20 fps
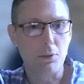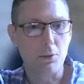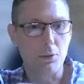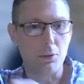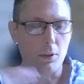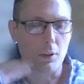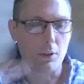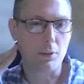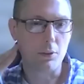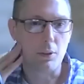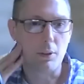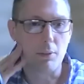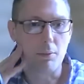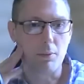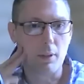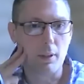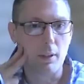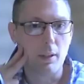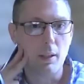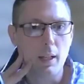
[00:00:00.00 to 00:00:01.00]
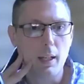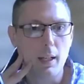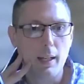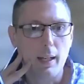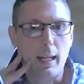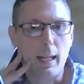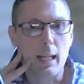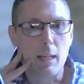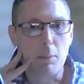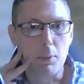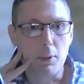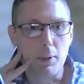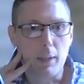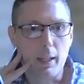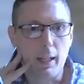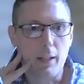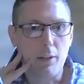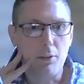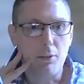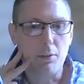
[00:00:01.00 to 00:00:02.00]
There's all these different
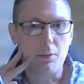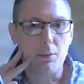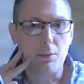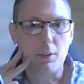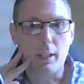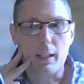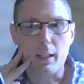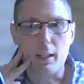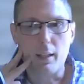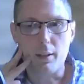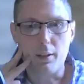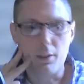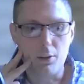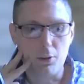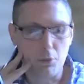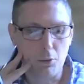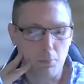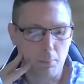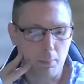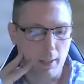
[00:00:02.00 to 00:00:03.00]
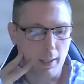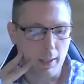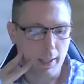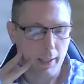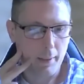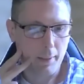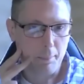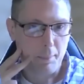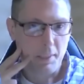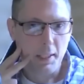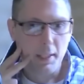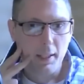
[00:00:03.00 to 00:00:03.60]
applications that get used by it,